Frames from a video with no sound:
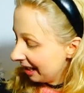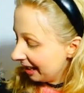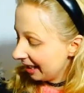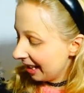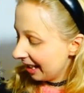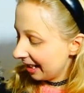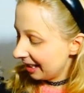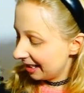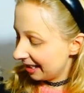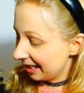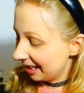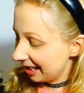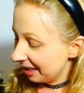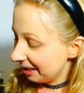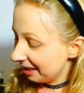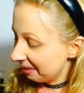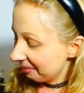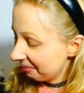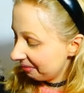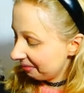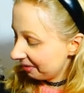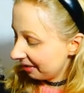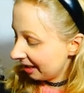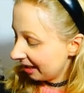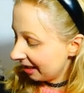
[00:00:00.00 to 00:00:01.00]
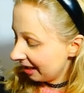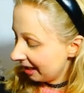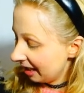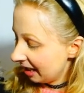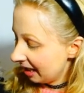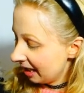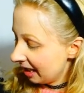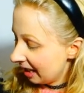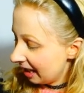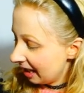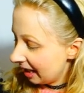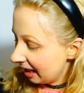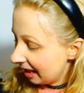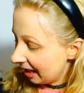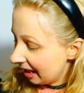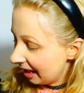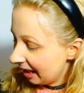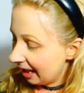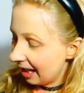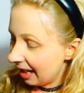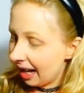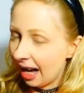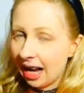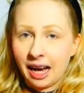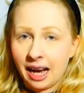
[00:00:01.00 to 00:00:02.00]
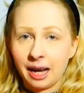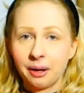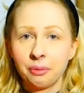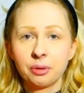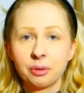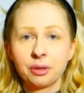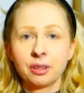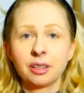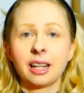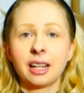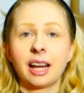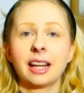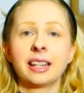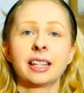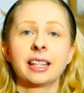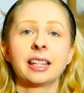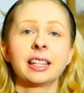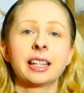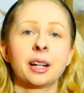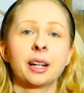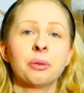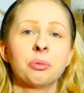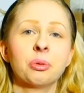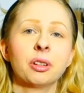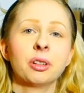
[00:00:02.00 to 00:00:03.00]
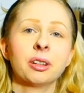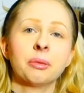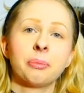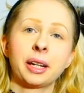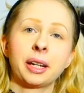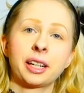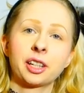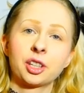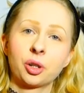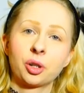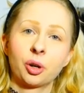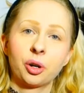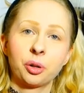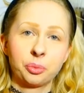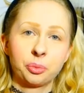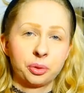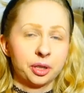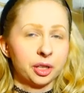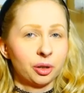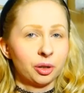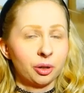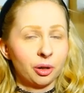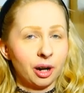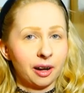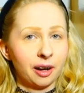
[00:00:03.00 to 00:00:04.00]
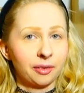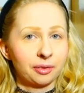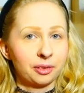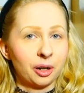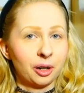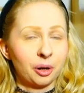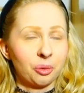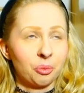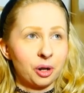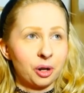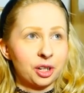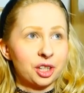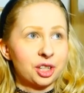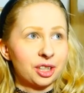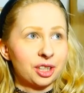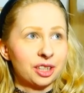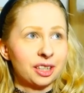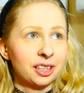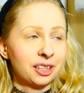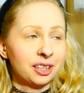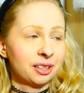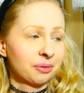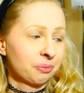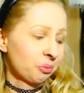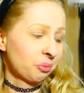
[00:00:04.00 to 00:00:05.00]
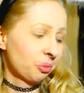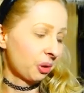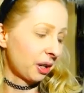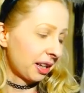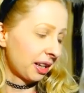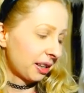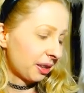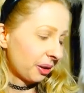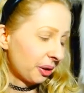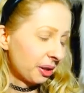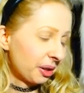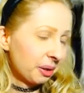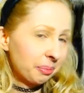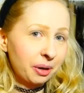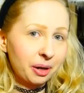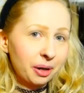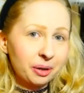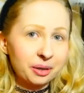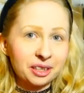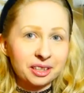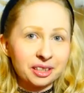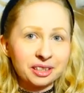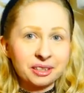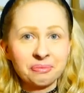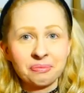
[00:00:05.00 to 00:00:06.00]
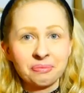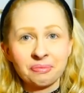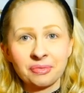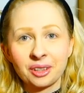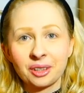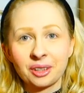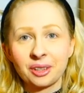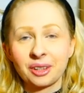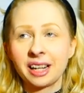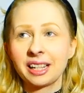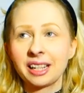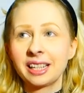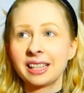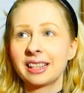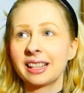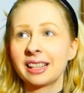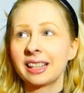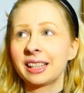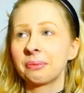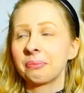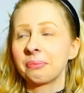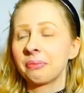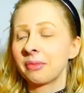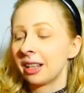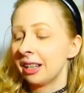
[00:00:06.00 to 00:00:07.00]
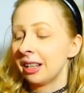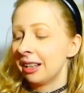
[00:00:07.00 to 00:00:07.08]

Let's see. I think I will make a short video after I watched it, what I thought about it or anything.